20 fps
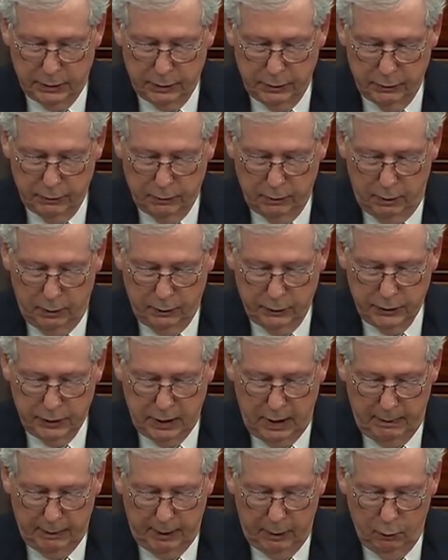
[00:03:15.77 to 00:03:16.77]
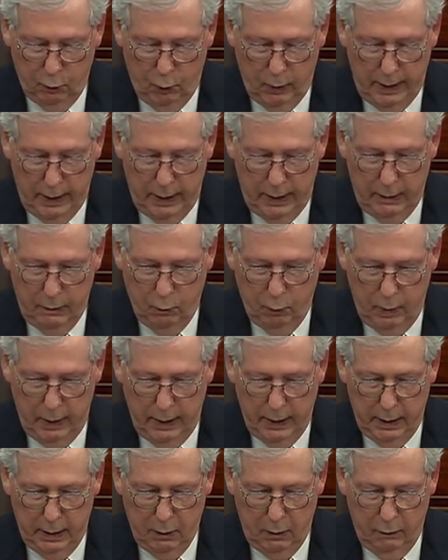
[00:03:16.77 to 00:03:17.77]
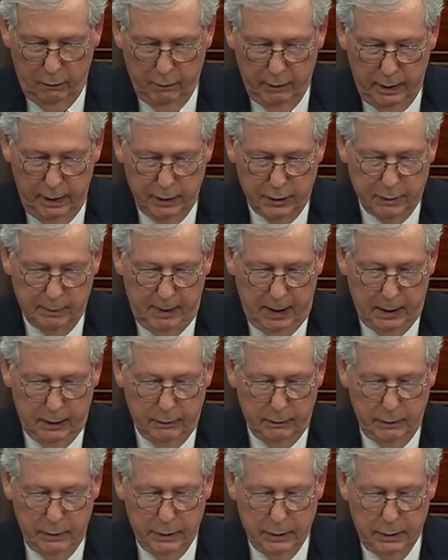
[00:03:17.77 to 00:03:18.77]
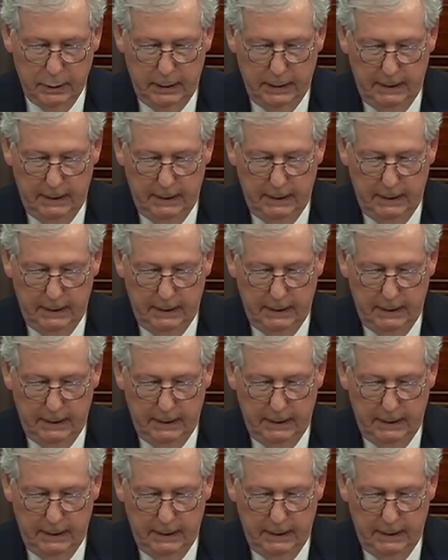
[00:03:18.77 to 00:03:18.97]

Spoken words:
Control stepping way, way over its boundaries.